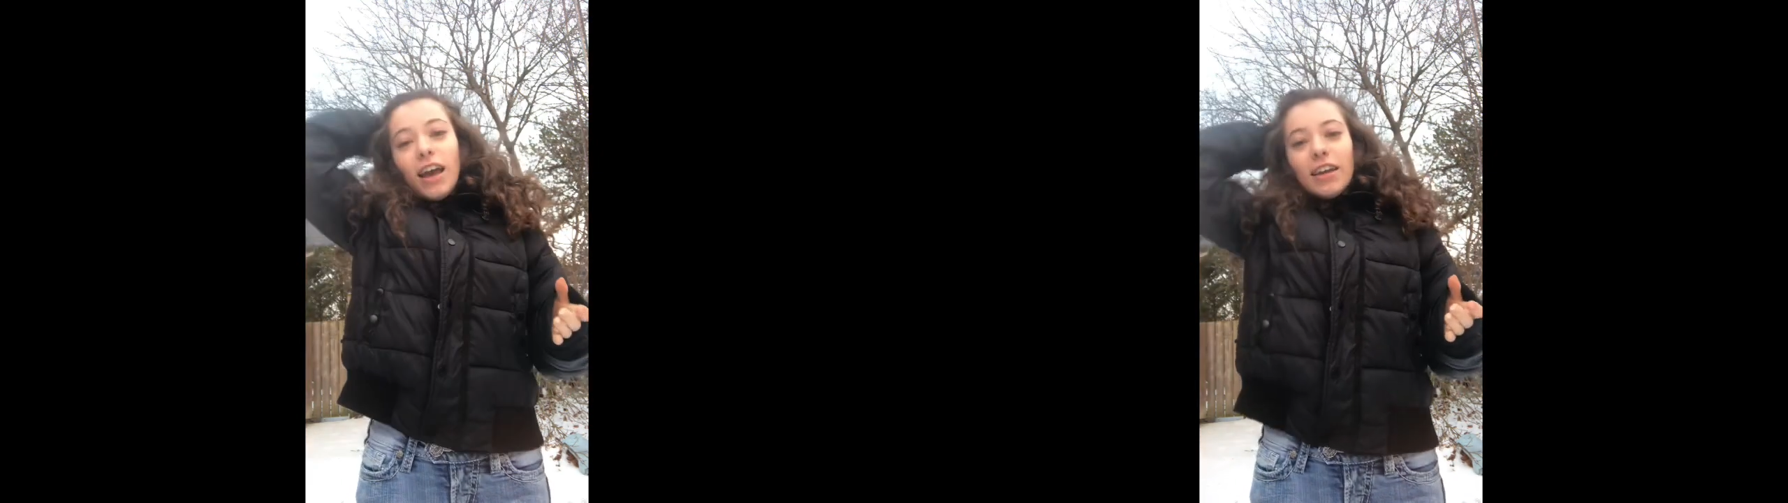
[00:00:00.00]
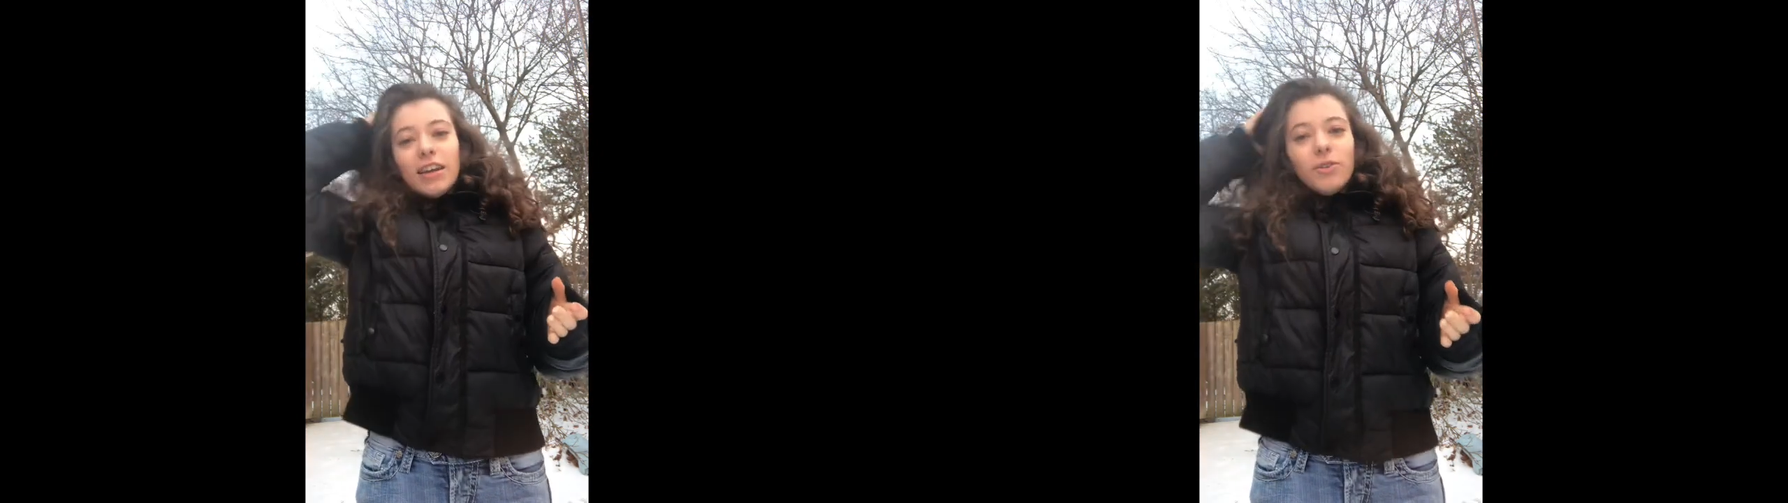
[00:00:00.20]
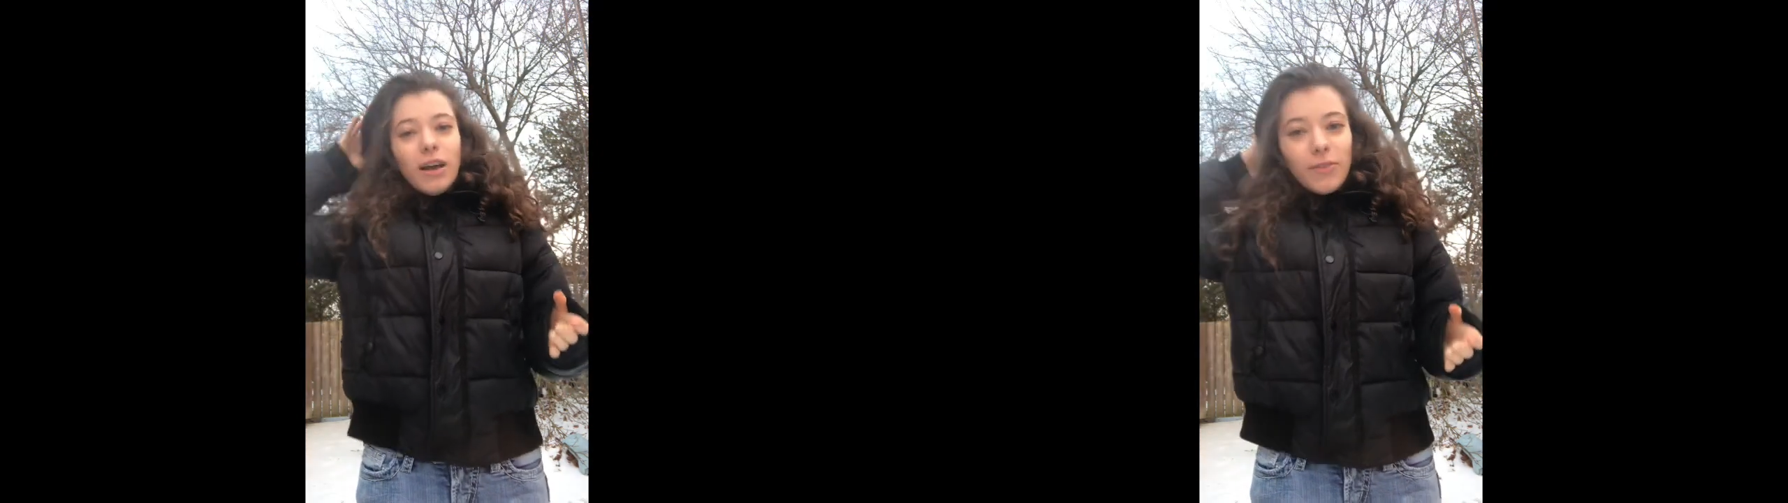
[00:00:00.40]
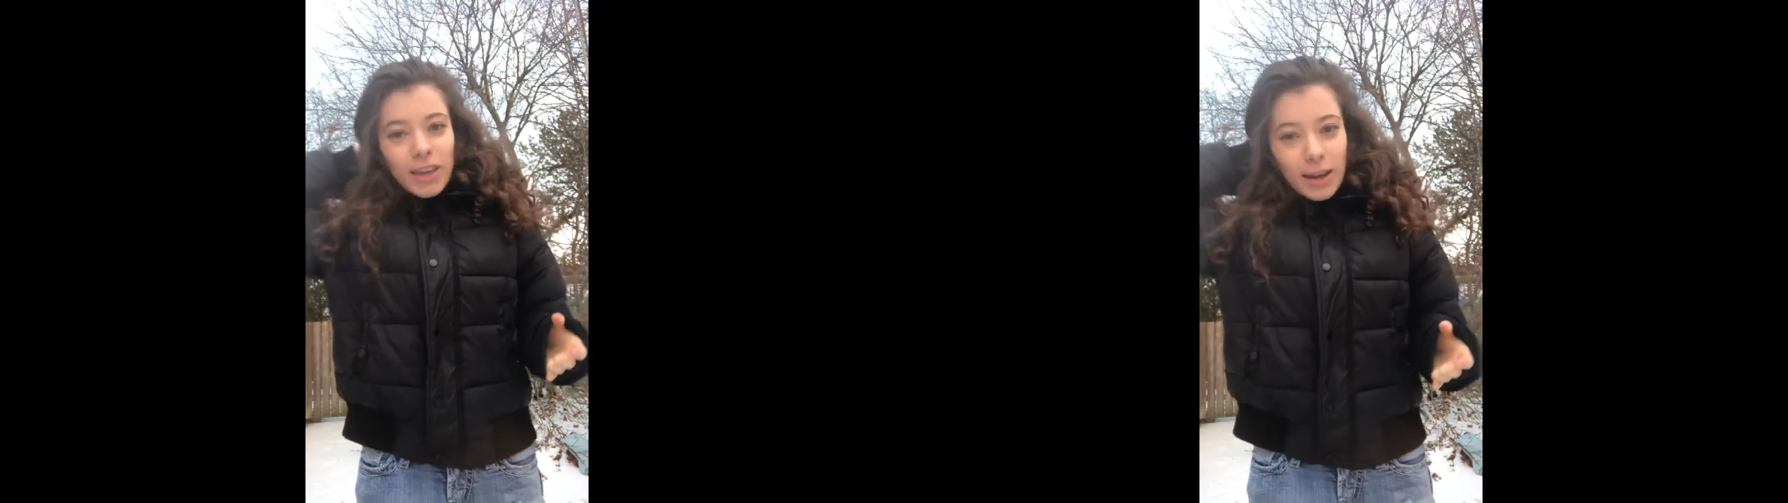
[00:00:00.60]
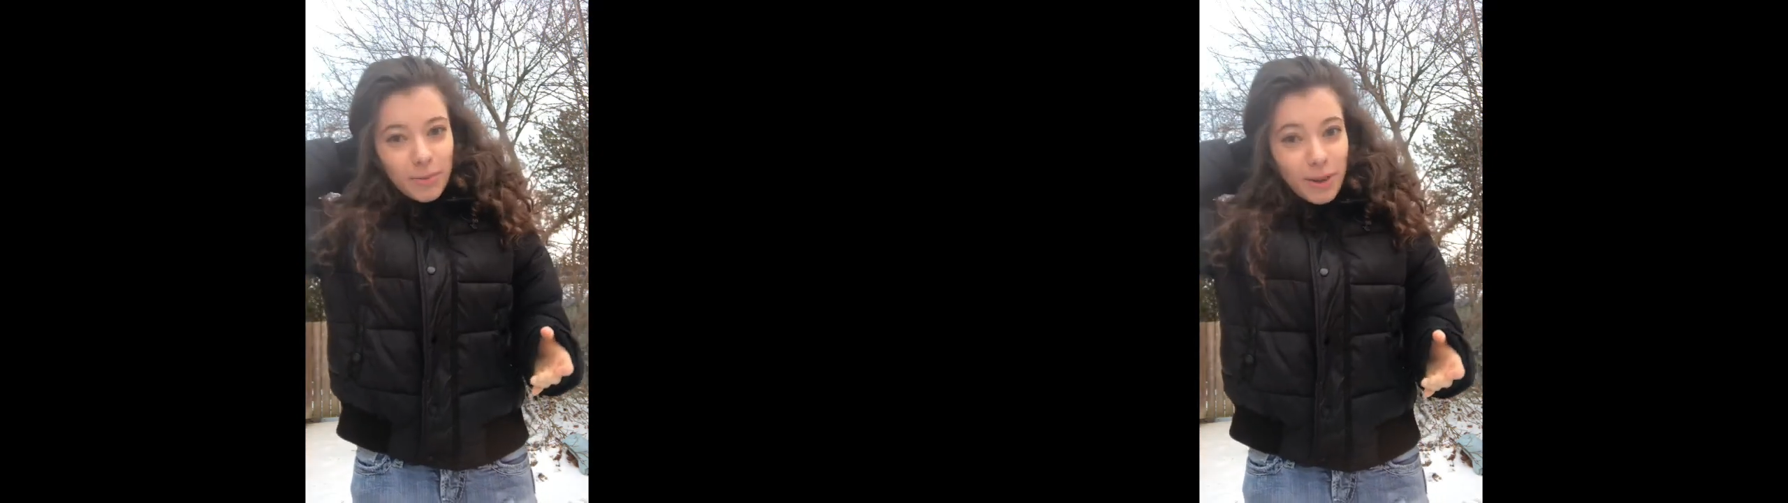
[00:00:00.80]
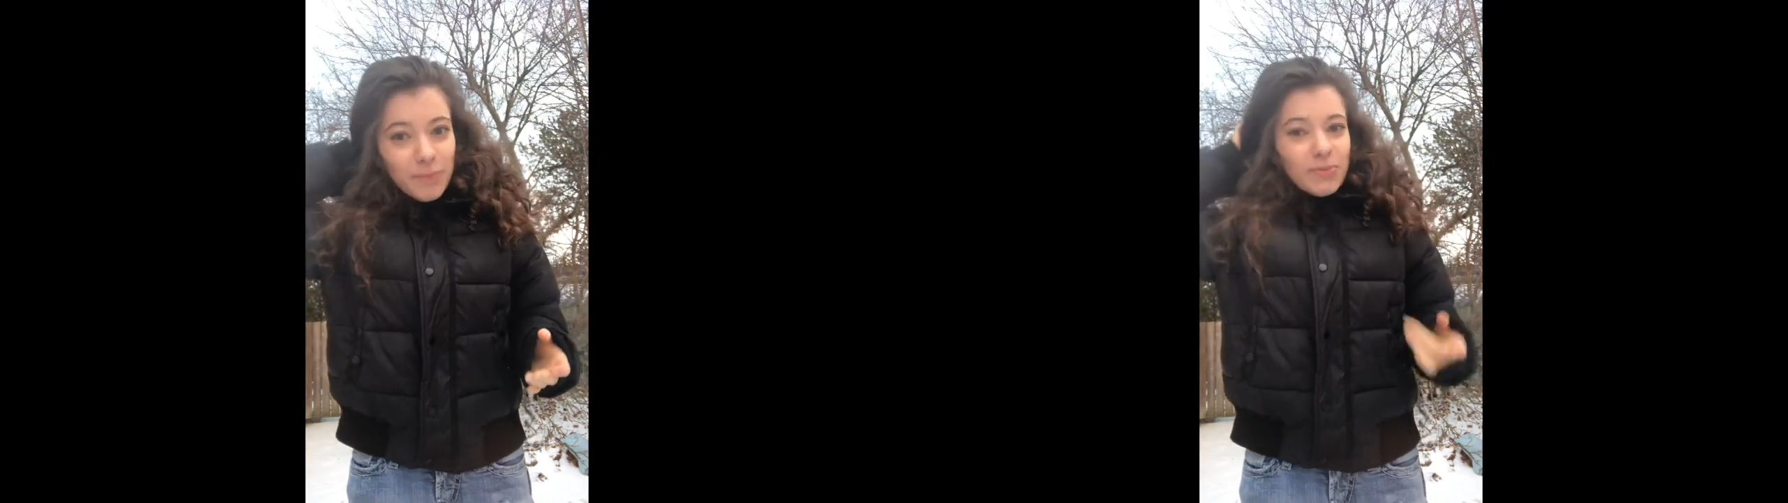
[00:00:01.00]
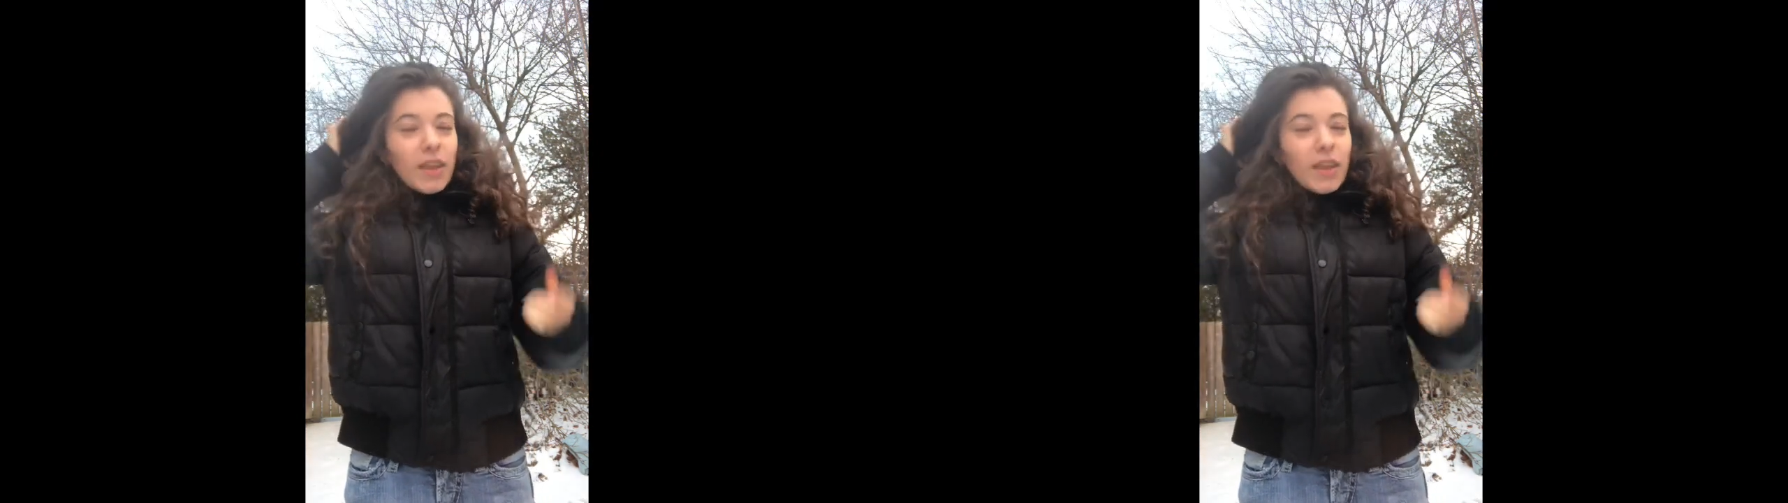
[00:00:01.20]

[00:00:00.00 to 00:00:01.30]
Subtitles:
And I don't have a camera,